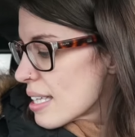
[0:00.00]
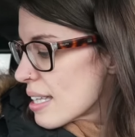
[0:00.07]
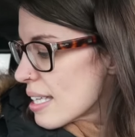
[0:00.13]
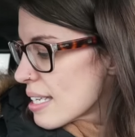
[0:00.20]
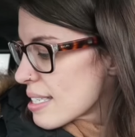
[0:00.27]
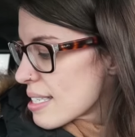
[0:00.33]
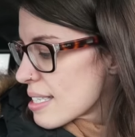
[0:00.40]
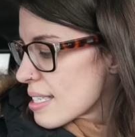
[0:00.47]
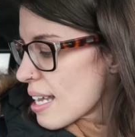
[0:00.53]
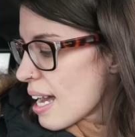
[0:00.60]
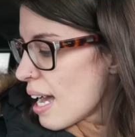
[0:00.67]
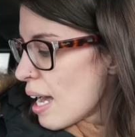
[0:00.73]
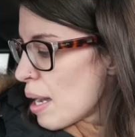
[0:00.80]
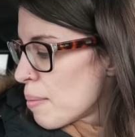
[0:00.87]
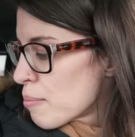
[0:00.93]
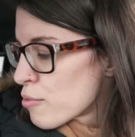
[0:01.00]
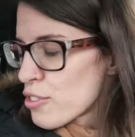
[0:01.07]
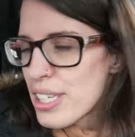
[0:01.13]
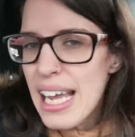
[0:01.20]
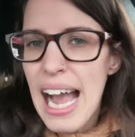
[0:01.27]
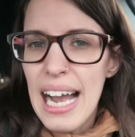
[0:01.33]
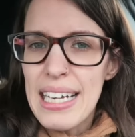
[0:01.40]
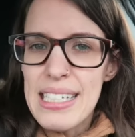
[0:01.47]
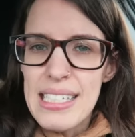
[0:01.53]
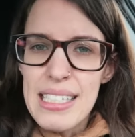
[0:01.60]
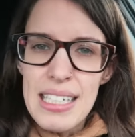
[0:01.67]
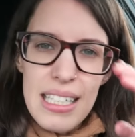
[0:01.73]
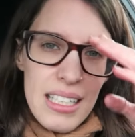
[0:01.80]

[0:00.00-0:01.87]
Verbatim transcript: this um, reactant